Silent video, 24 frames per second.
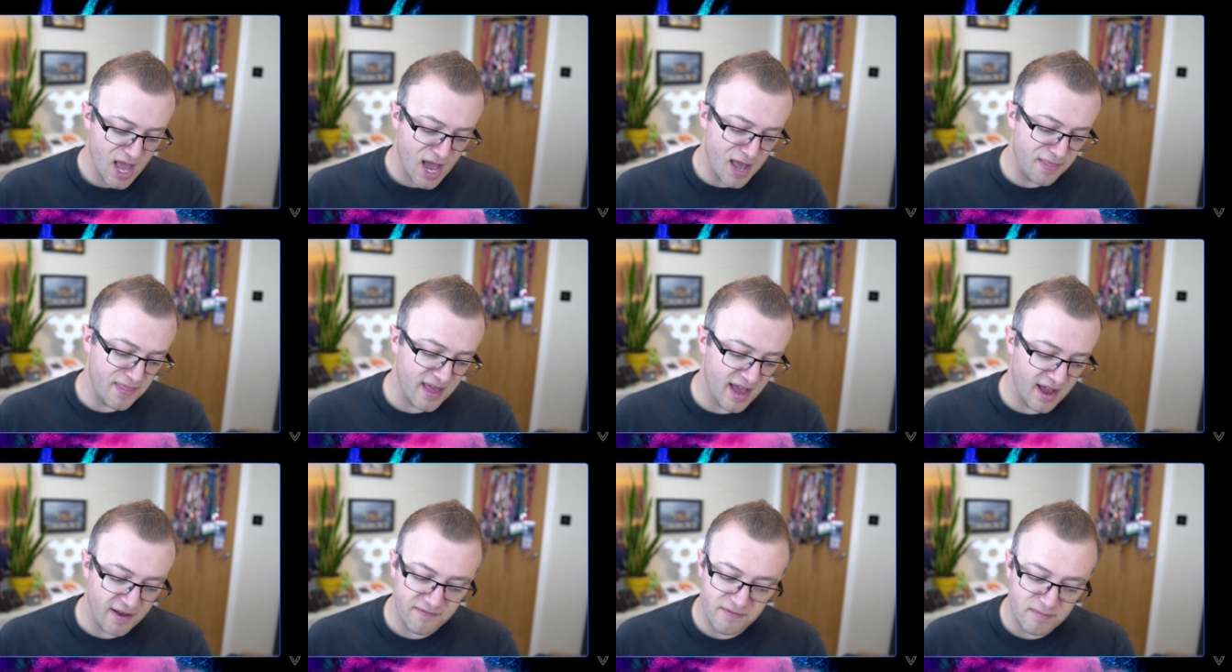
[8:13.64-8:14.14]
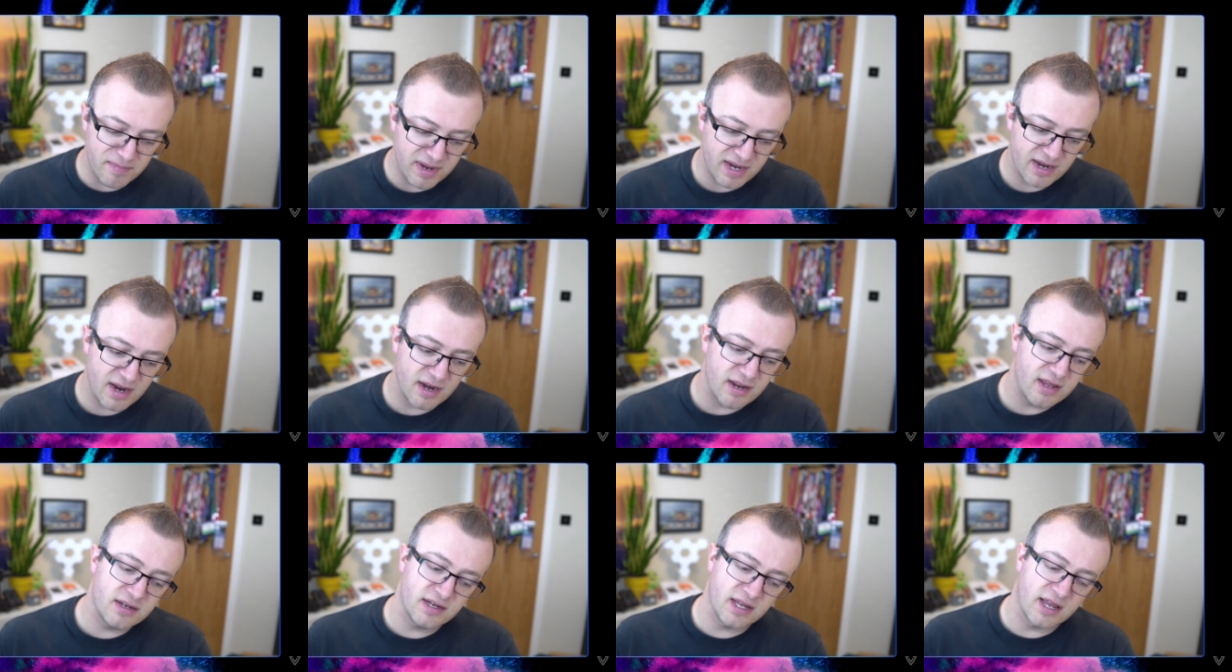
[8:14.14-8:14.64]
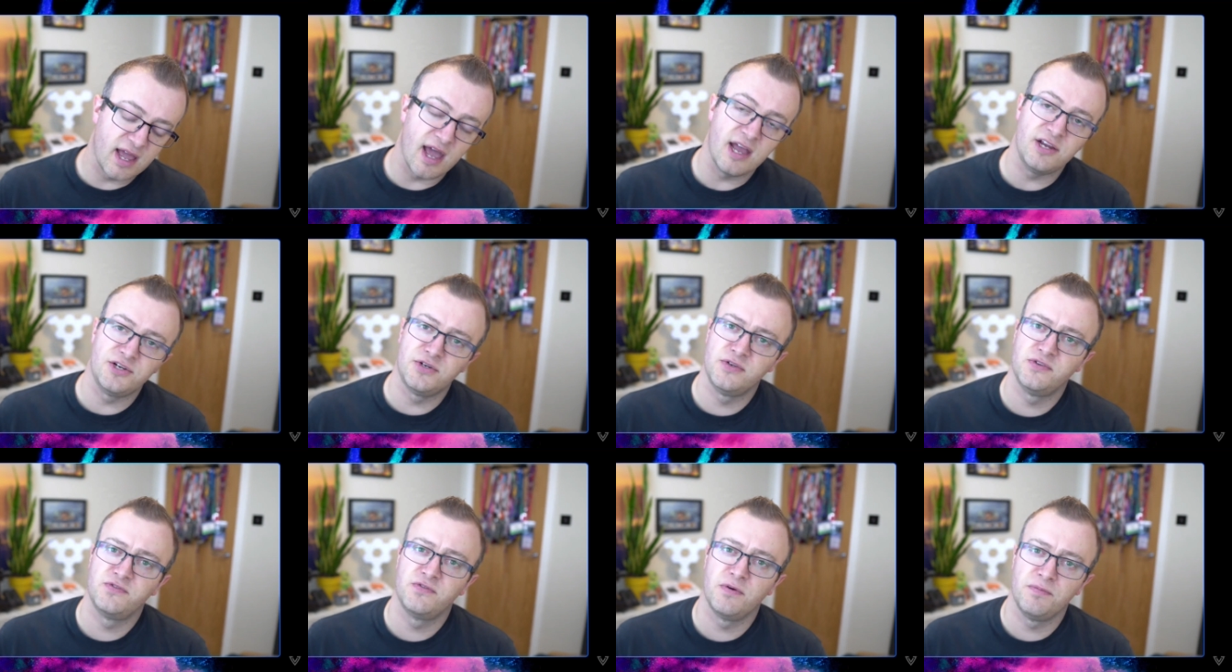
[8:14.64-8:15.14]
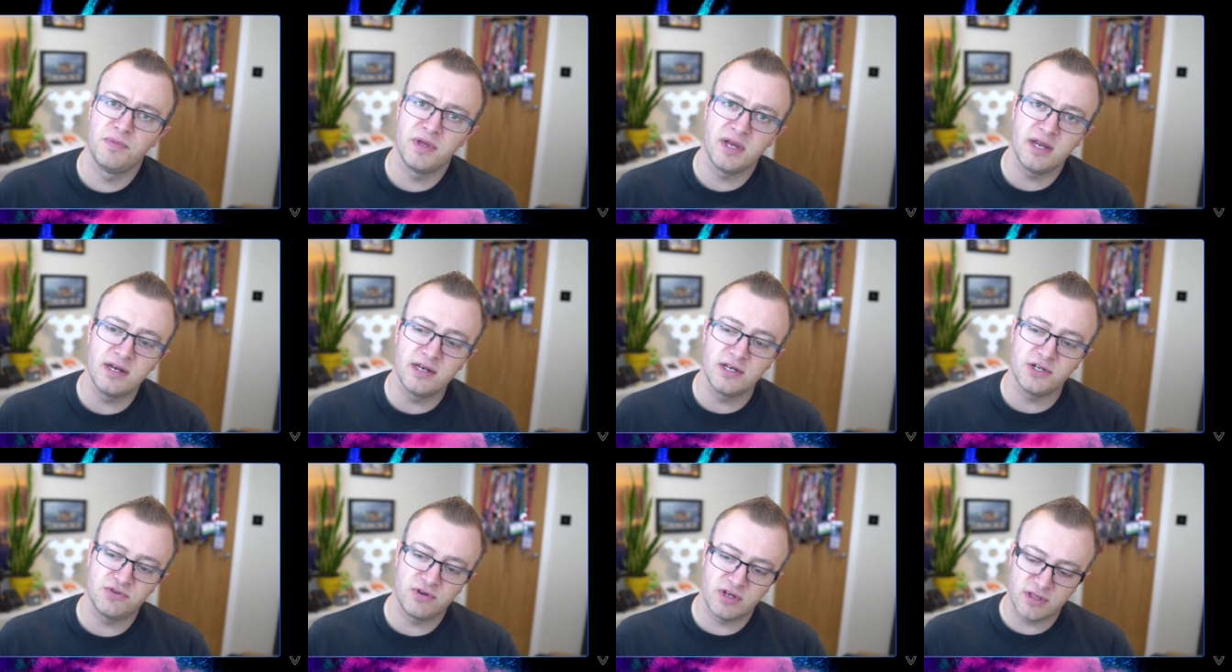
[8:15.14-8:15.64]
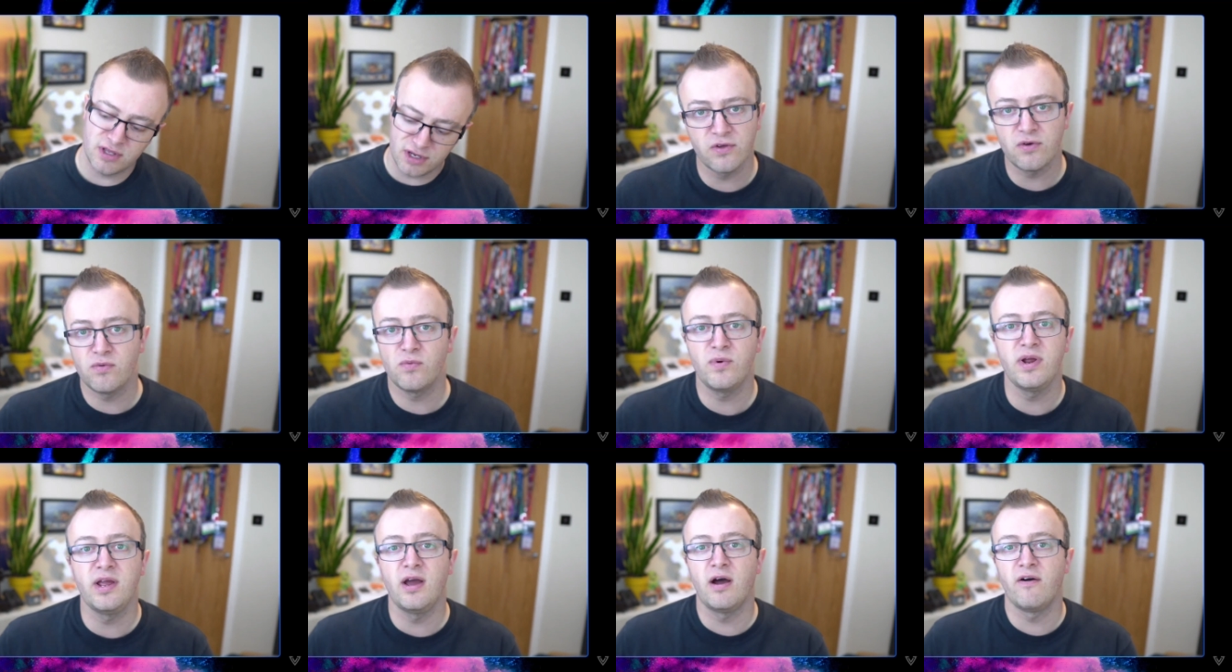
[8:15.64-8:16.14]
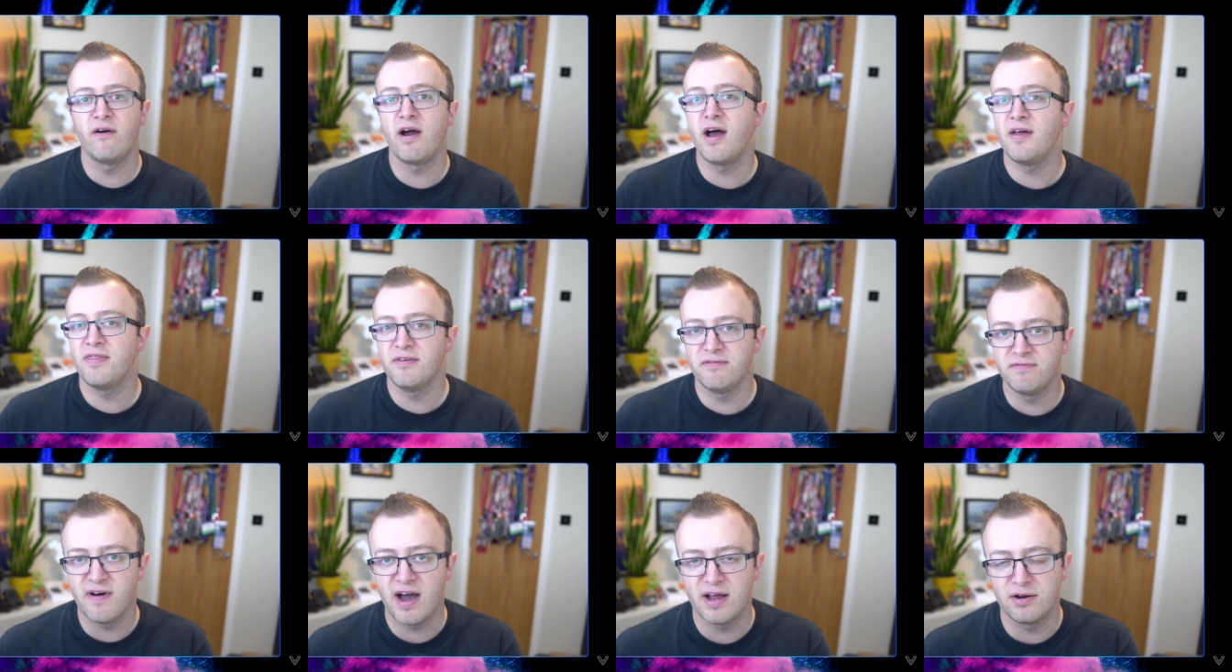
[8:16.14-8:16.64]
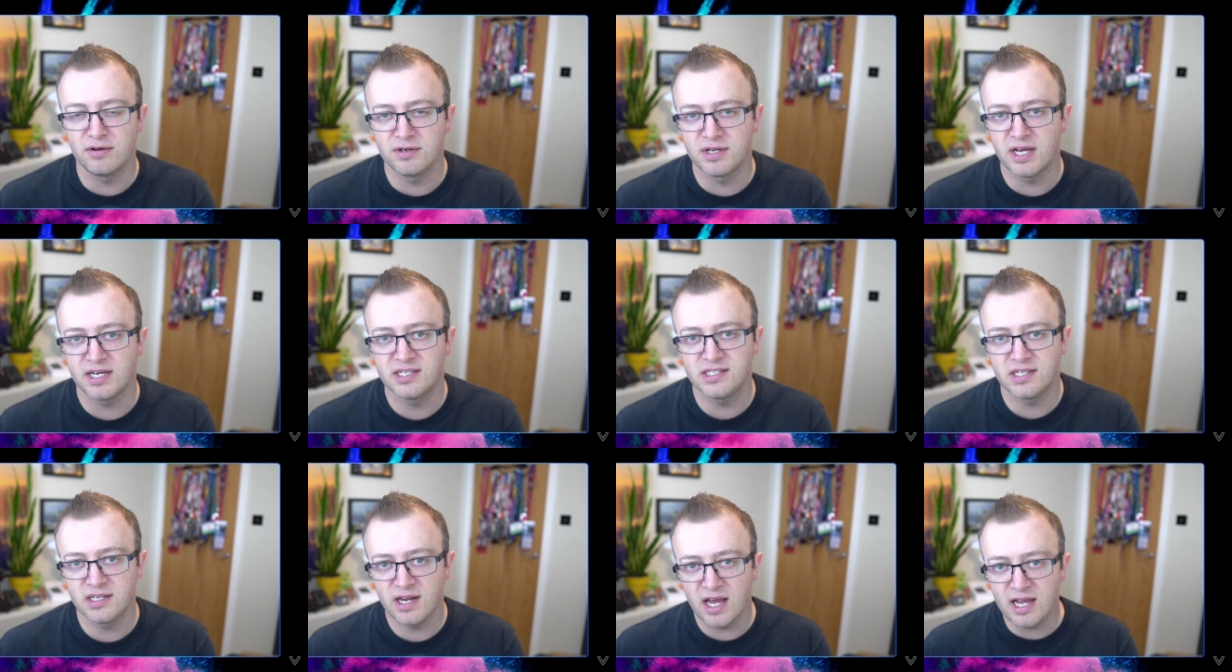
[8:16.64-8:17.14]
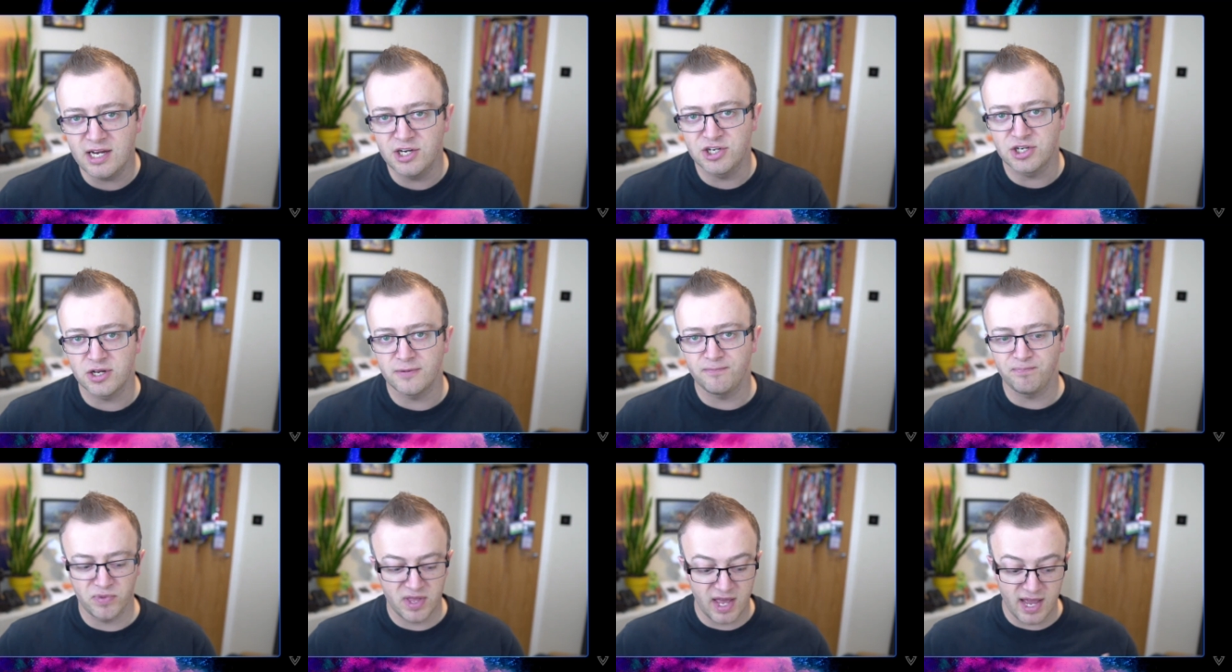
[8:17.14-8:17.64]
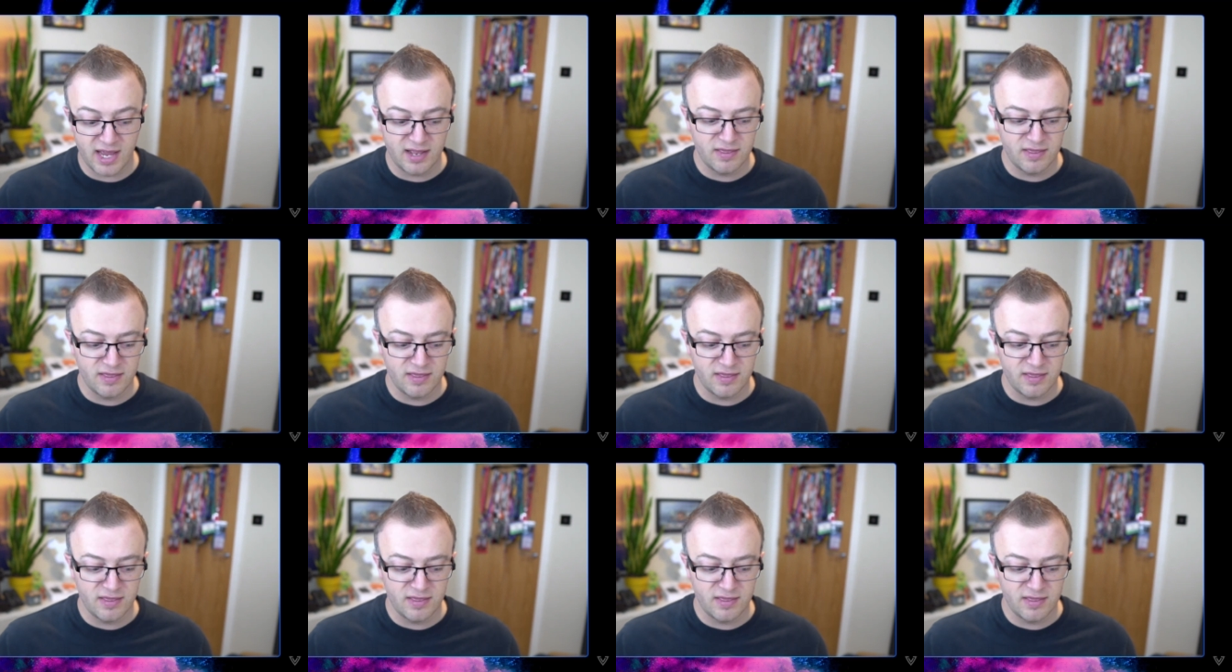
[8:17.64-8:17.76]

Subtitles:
And there haven't been any indications from the industry that we are at the final destination